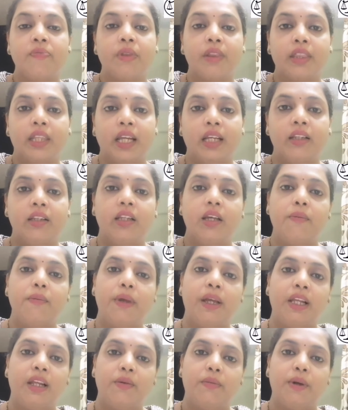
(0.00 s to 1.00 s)
then the
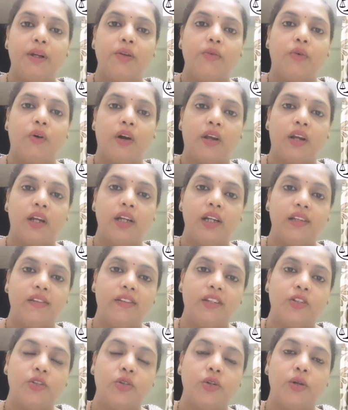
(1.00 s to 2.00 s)
bailable warrant is
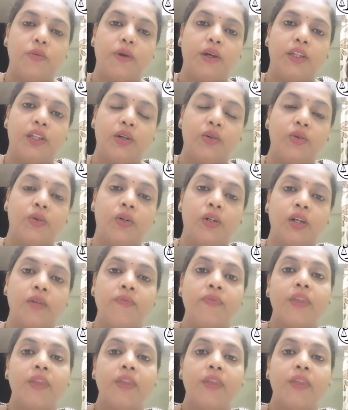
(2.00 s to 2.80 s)
issued by the court,